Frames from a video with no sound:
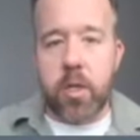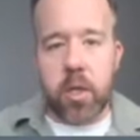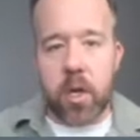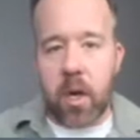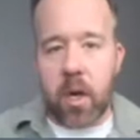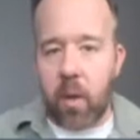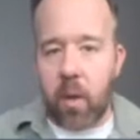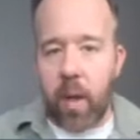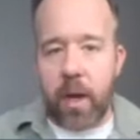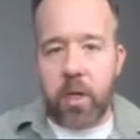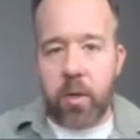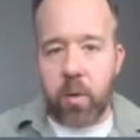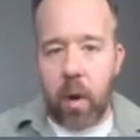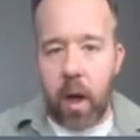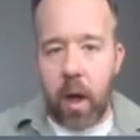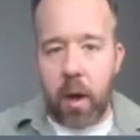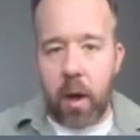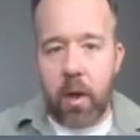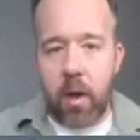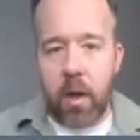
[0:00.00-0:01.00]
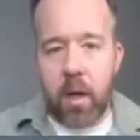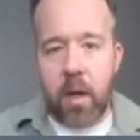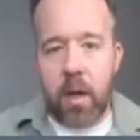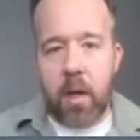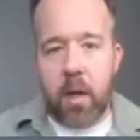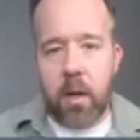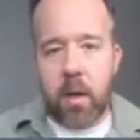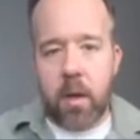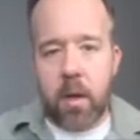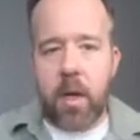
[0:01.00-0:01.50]
an electron,
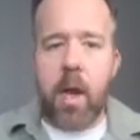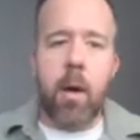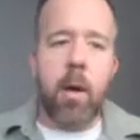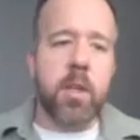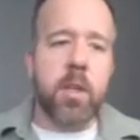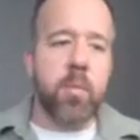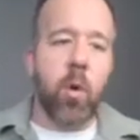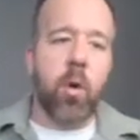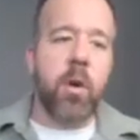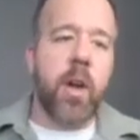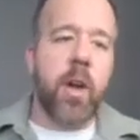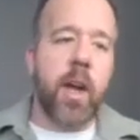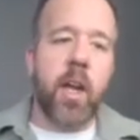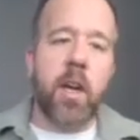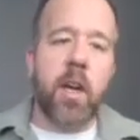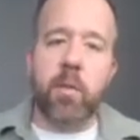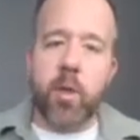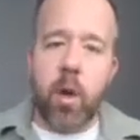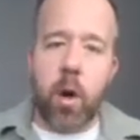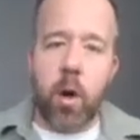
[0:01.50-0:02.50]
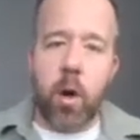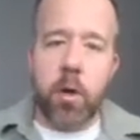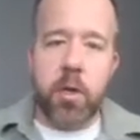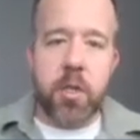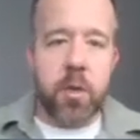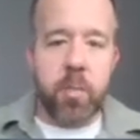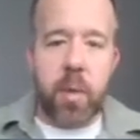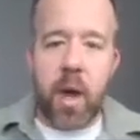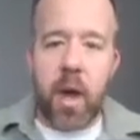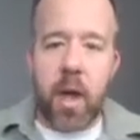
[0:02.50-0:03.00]
it now has more negative charge than
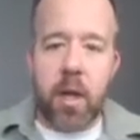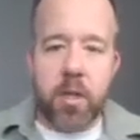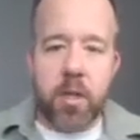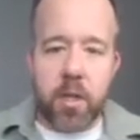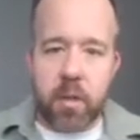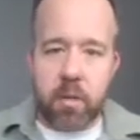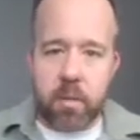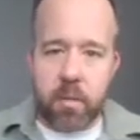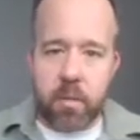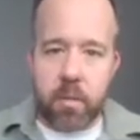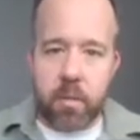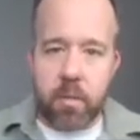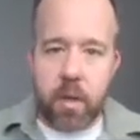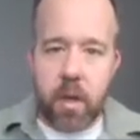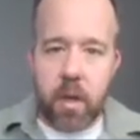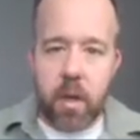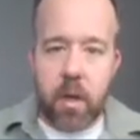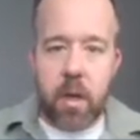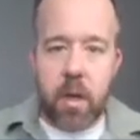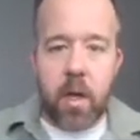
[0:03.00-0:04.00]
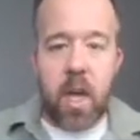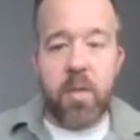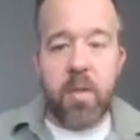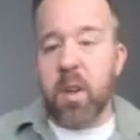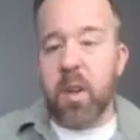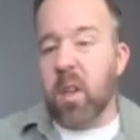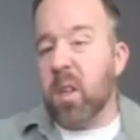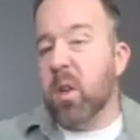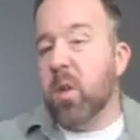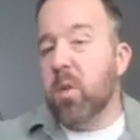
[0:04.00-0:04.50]
positive. If
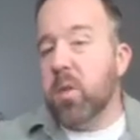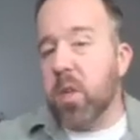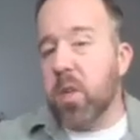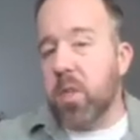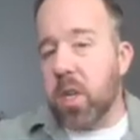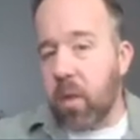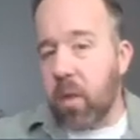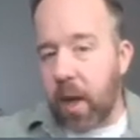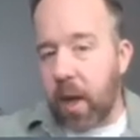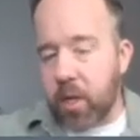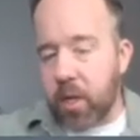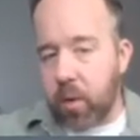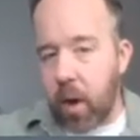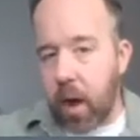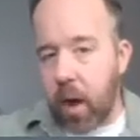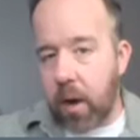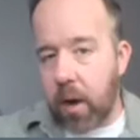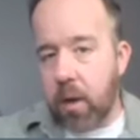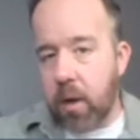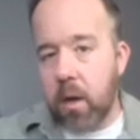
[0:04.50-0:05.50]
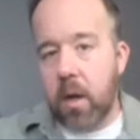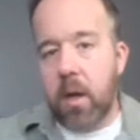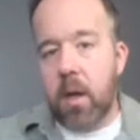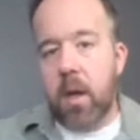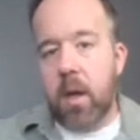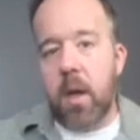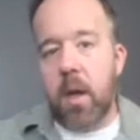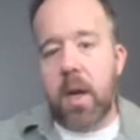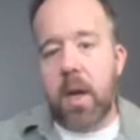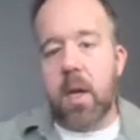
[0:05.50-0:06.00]
it loses an electron,
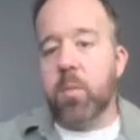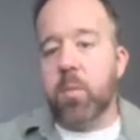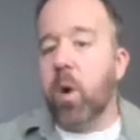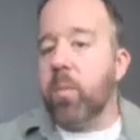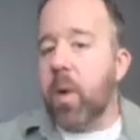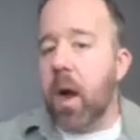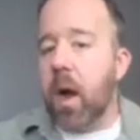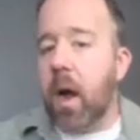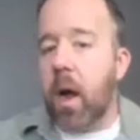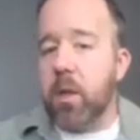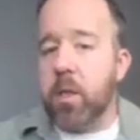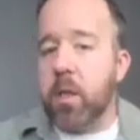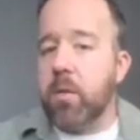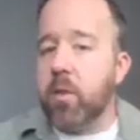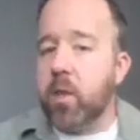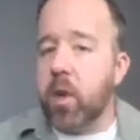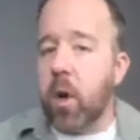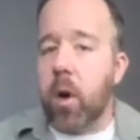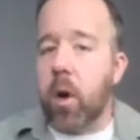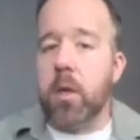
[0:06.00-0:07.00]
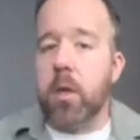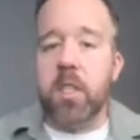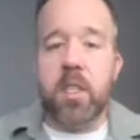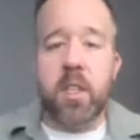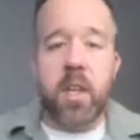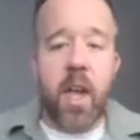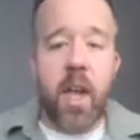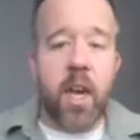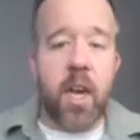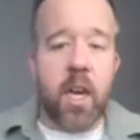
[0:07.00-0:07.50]
it has more positive charge than
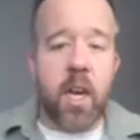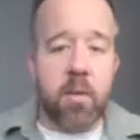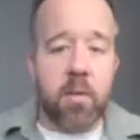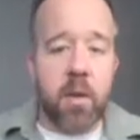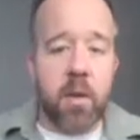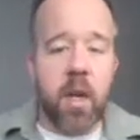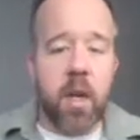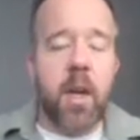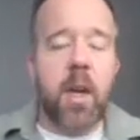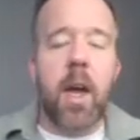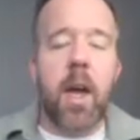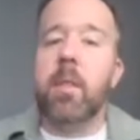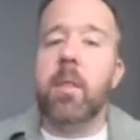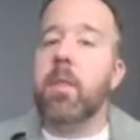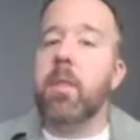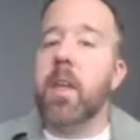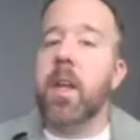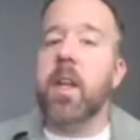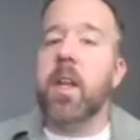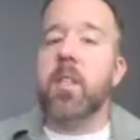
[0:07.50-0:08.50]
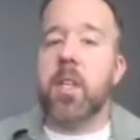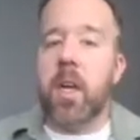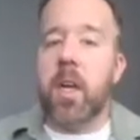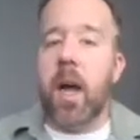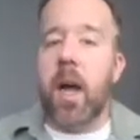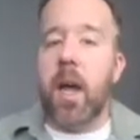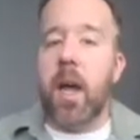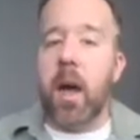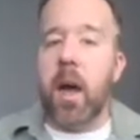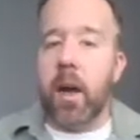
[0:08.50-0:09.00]
negative. And then it's an
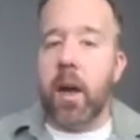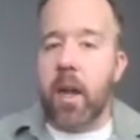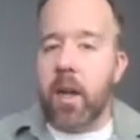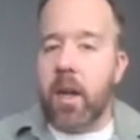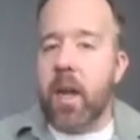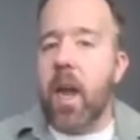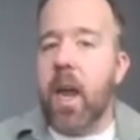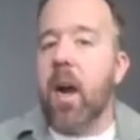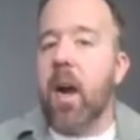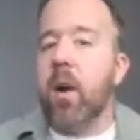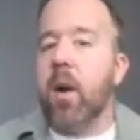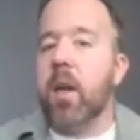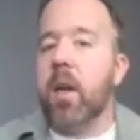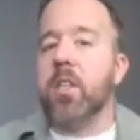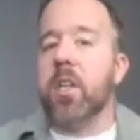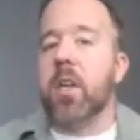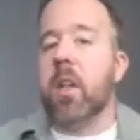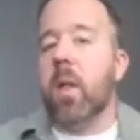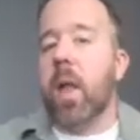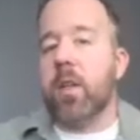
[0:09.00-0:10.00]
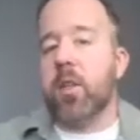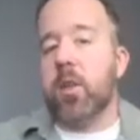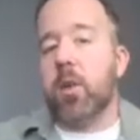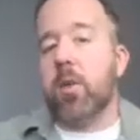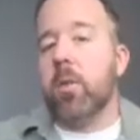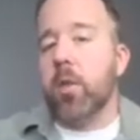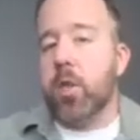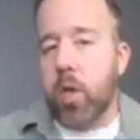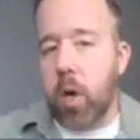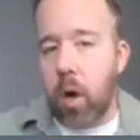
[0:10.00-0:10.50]
ion. It carries an
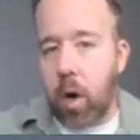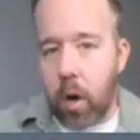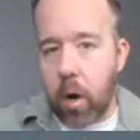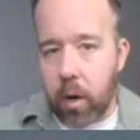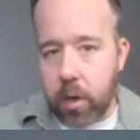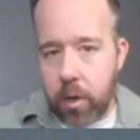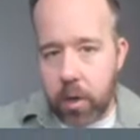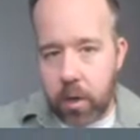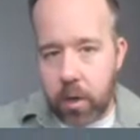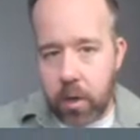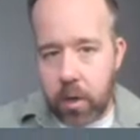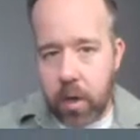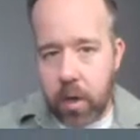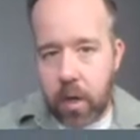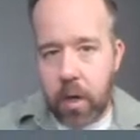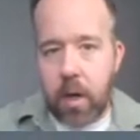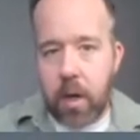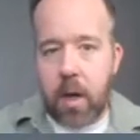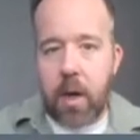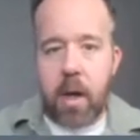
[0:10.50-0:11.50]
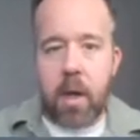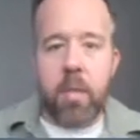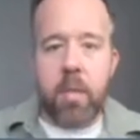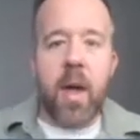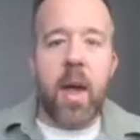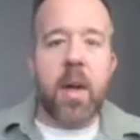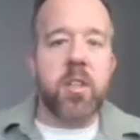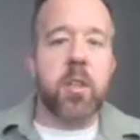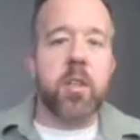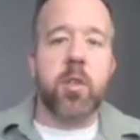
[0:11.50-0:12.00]
electrical charge. And
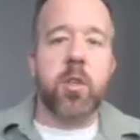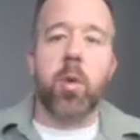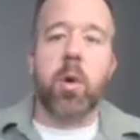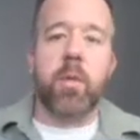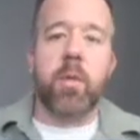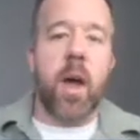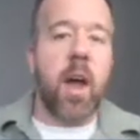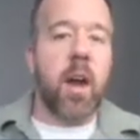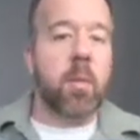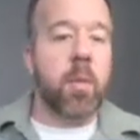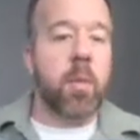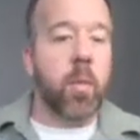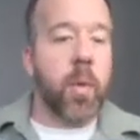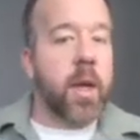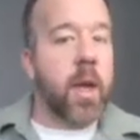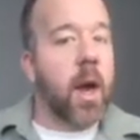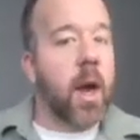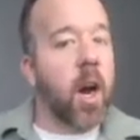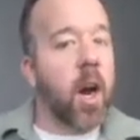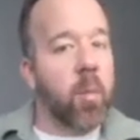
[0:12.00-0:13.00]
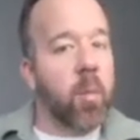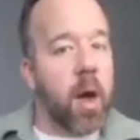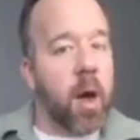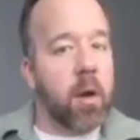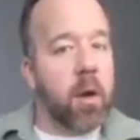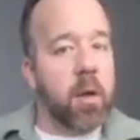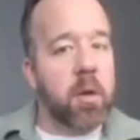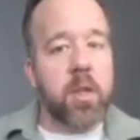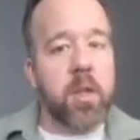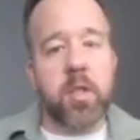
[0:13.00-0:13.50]
that's the sort of atom that we care about,
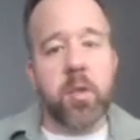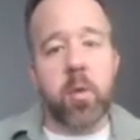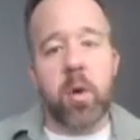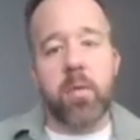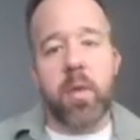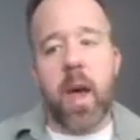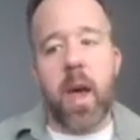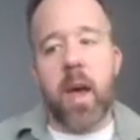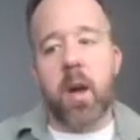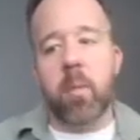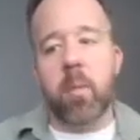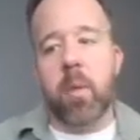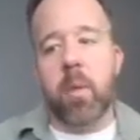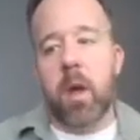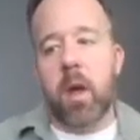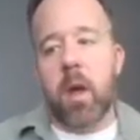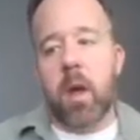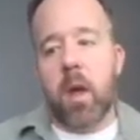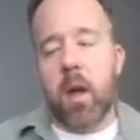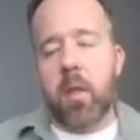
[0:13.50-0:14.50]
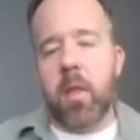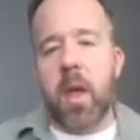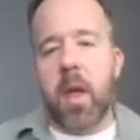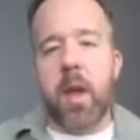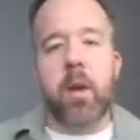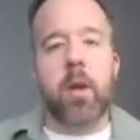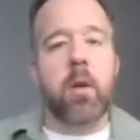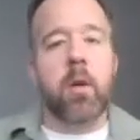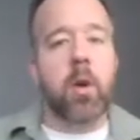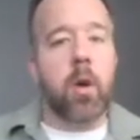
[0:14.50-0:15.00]
and it's the sort of atom that
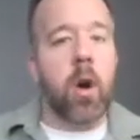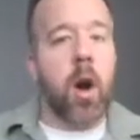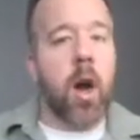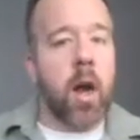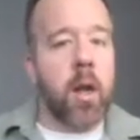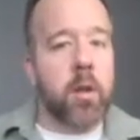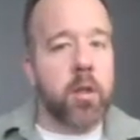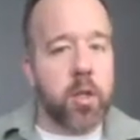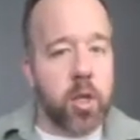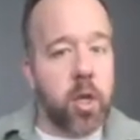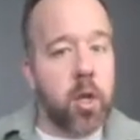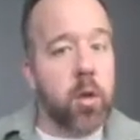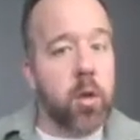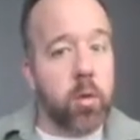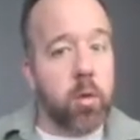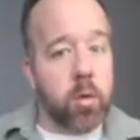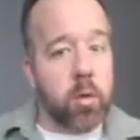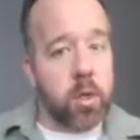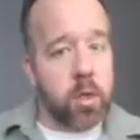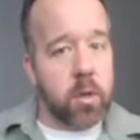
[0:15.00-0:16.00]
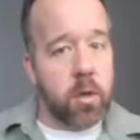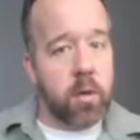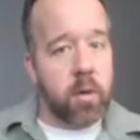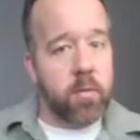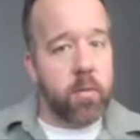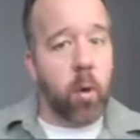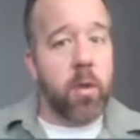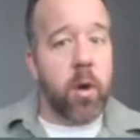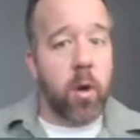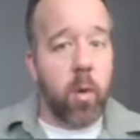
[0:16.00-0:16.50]
neurons use
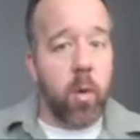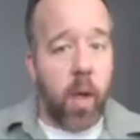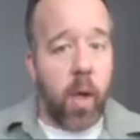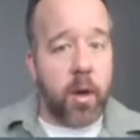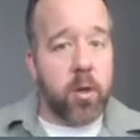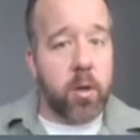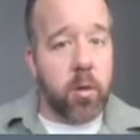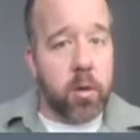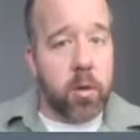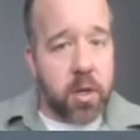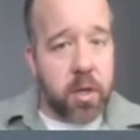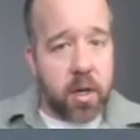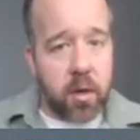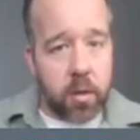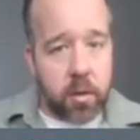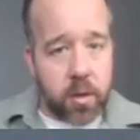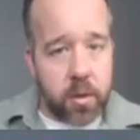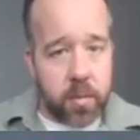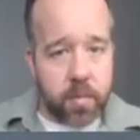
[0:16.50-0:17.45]
for their electrical signals.